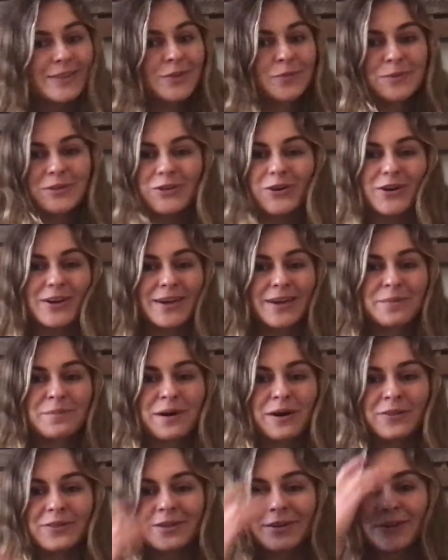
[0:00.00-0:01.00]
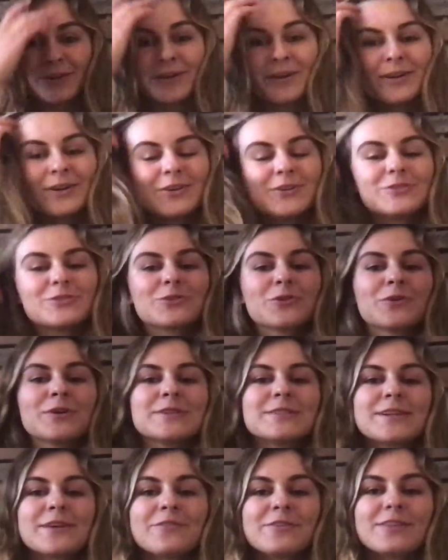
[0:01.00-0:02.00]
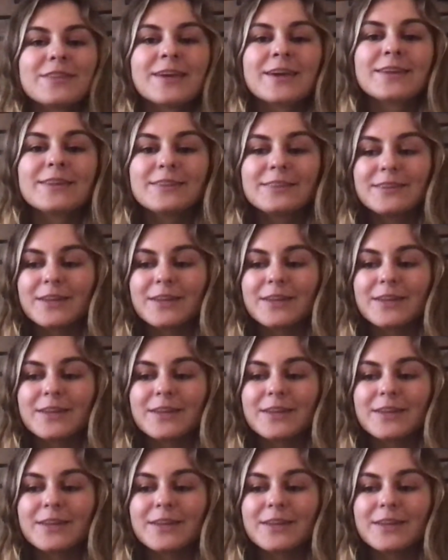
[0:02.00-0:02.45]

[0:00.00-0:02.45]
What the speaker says: they'll be talking about their stories and everything,